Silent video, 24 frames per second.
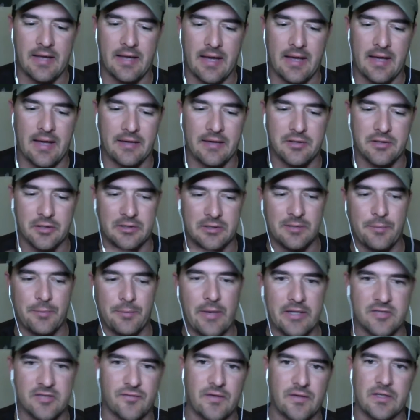I, I, took the
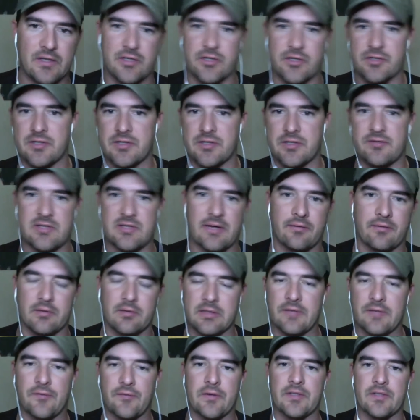best features of several
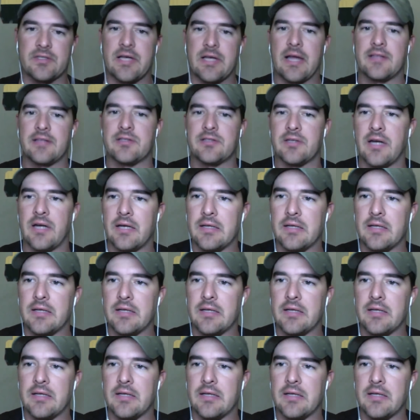different sights that